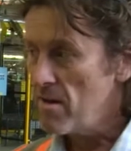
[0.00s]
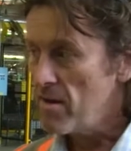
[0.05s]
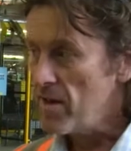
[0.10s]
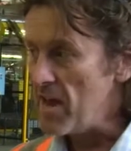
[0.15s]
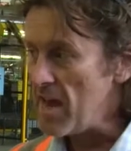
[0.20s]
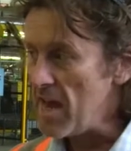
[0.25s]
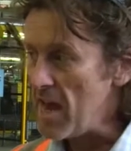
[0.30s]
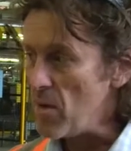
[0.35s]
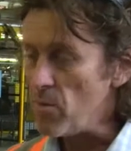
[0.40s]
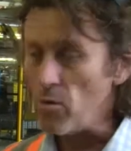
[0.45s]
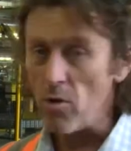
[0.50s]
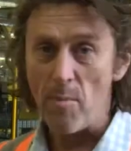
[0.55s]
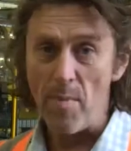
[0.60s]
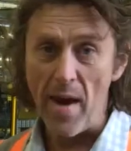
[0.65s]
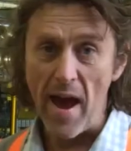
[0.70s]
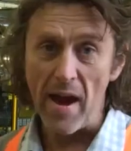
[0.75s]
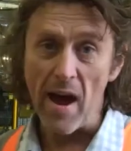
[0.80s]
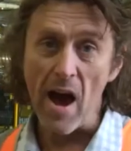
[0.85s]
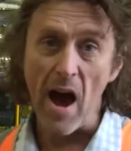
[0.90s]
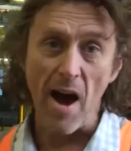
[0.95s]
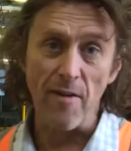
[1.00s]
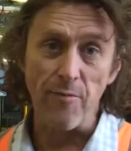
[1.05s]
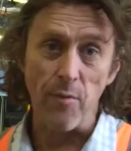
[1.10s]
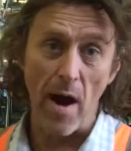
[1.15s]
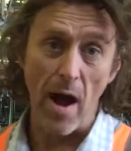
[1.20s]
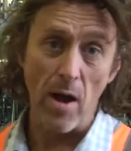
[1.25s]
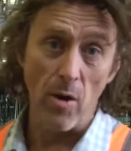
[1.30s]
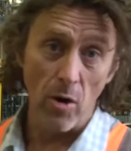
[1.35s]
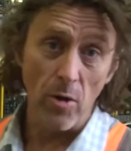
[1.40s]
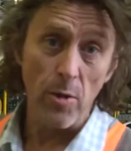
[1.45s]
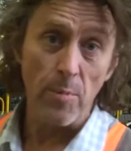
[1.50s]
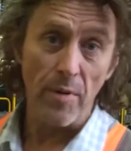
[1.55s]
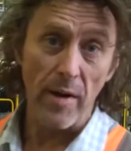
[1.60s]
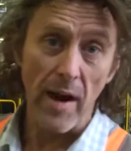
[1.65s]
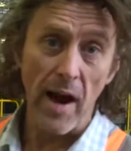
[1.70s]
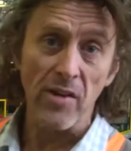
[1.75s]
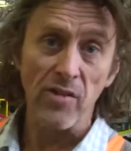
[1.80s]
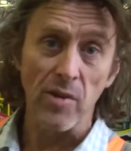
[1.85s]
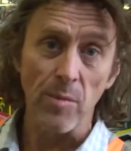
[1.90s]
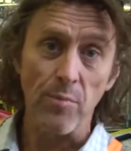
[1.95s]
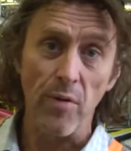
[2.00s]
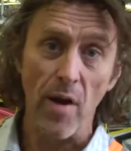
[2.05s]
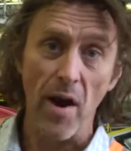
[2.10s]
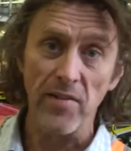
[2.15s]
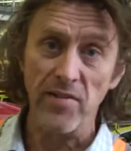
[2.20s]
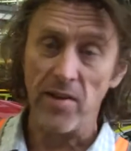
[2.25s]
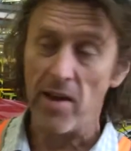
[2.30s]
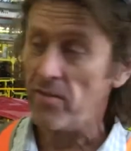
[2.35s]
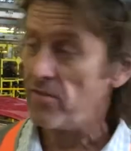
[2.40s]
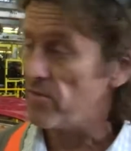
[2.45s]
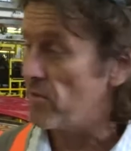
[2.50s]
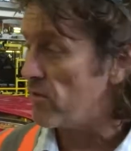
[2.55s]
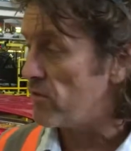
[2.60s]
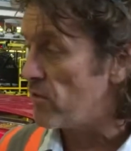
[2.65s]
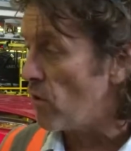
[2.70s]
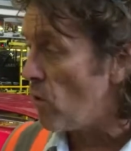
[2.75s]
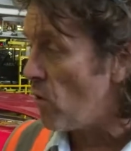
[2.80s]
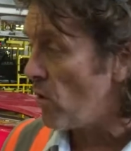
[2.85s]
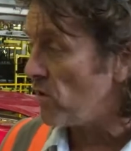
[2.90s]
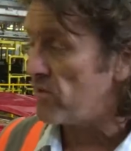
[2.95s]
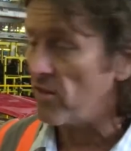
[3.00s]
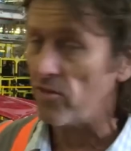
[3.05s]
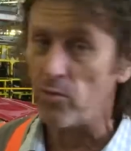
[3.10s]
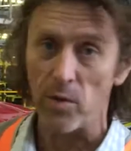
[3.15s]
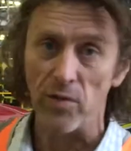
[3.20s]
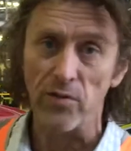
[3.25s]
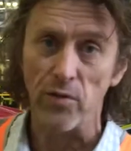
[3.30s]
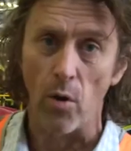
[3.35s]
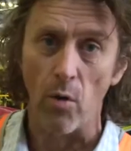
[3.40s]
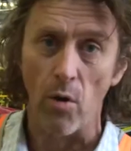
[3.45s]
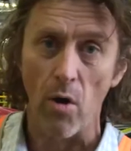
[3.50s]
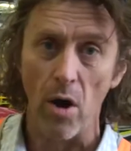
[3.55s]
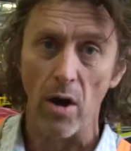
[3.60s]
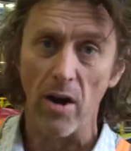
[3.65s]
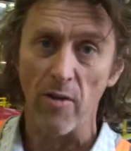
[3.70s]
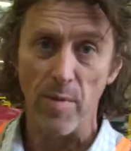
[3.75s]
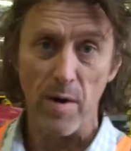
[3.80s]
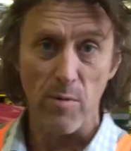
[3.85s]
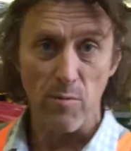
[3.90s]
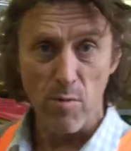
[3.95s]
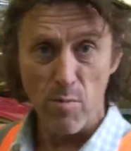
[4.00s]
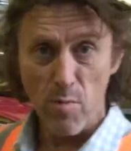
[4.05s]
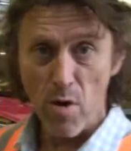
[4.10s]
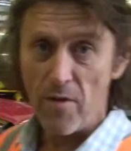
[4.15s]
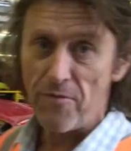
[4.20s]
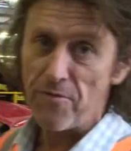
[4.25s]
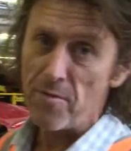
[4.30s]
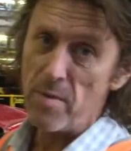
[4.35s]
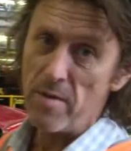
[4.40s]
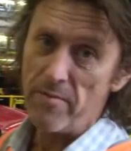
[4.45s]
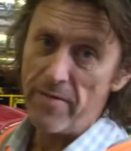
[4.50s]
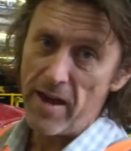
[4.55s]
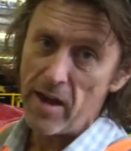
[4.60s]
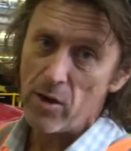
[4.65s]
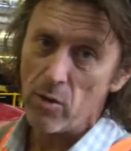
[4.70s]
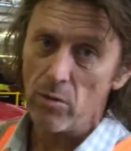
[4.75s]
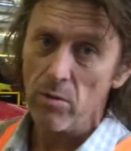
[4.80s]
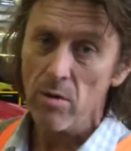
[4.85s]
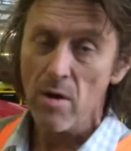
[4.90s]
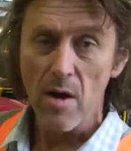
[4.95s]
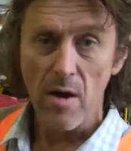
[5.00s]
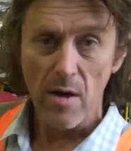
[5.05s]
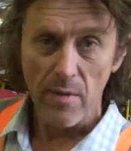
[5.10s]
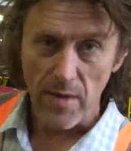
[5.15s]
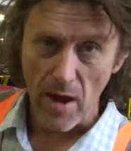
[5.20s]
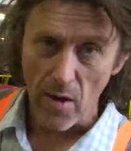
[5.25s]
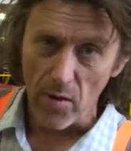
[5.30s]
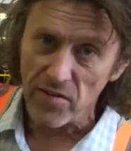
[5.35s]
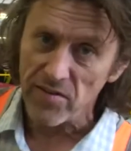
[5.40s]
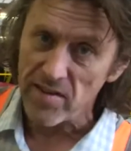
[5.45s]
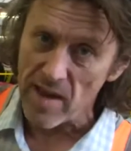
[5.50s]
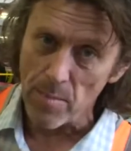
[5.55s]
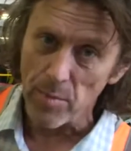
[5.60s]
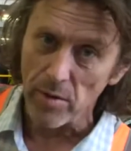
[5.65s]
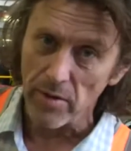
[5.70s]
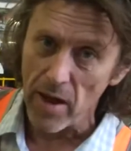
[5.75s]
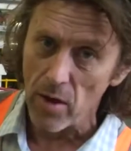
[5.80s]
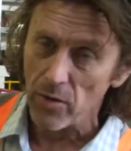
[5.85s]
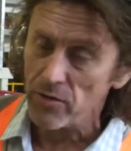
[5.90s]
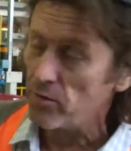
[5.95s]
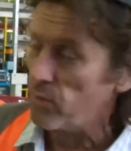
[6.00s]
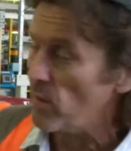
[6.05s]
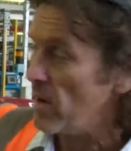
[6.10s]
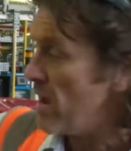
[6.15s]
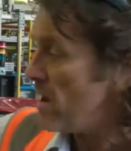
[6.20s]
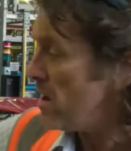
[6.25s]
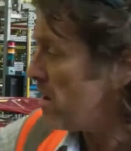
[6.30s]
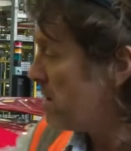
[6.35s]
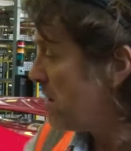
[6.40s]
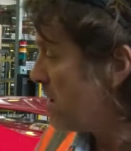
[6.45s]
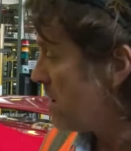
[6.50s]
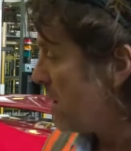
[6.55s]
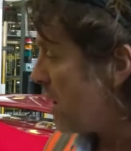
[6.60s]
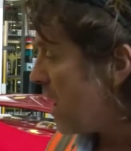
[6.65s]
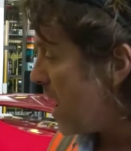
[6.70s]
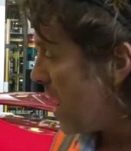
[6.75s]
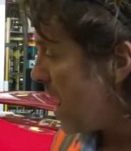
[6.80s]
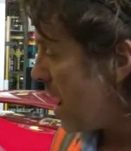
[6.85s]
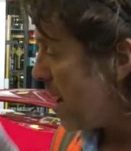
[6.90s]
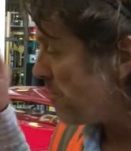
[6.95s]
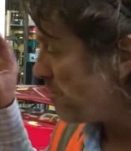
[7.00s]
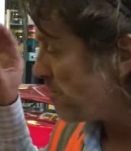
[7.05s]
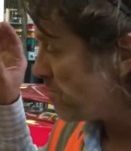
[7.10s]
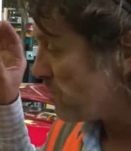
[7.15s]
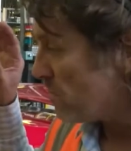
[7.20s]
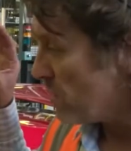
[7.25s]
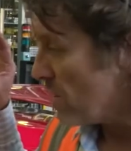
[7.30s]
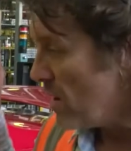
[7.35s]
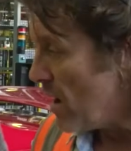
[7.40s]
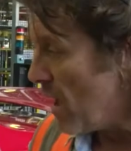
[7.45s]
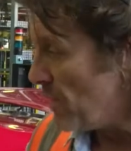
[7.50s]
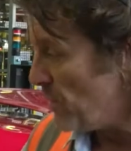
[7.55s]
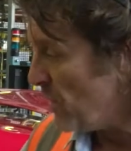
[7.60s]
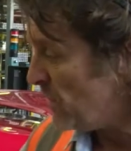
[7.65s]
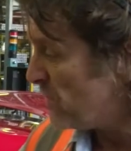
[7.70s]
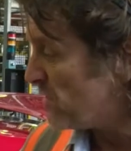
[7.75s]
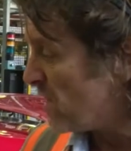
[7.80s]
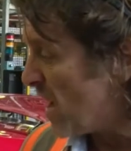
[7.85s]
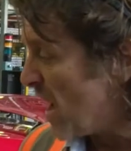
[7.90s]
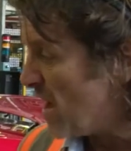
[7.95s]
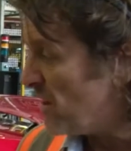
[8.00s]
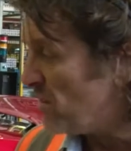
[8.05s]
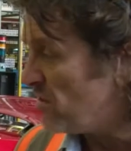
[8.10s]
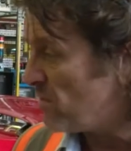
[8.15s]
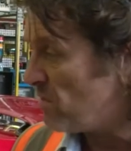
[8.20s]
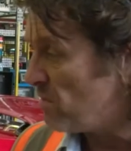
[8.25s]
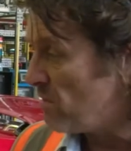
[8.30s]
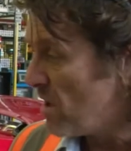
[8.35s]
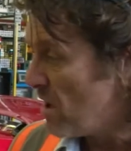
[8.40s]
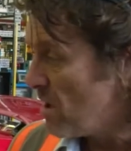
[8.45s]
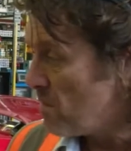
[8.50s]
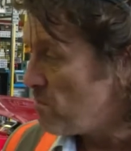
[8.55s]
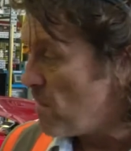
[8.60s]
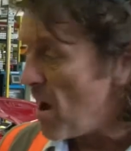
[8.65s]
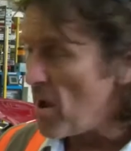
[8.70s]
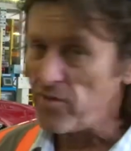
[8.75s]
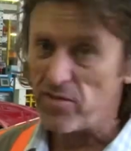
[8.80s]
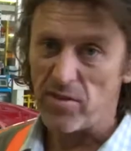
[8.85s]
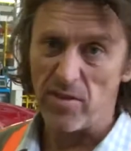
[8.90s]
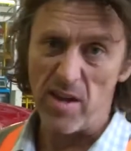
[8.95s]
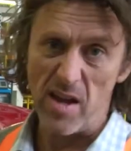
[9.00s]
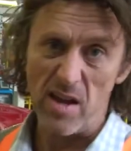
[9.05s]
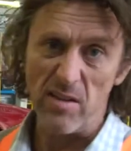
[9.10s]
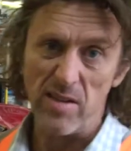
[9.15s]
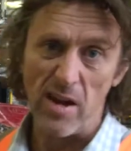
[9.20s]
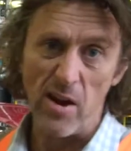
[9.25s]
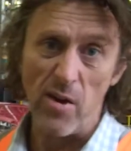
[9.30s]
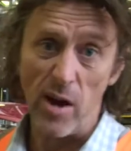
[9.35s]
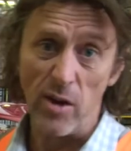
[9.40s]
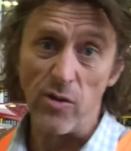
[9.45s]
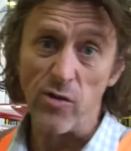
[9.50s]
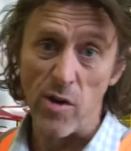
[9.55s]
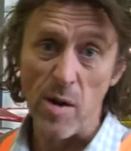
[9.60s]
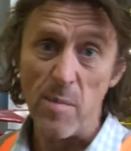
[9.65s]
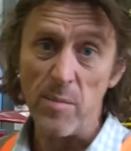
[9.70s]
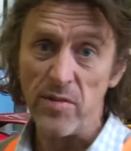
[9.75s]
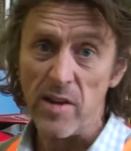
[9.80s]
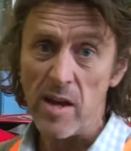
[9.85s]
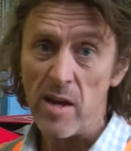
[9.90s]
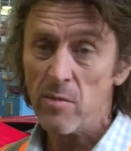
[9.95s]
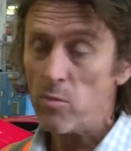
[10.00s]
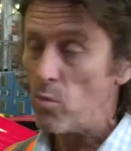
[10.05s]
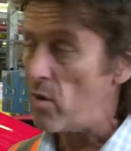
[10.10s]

Here we're about halfway along the production process. The doors, as we saw earlier, have been removed from the vehicle. They're assembled elsewhere. At this stage, most of the interior trim's in.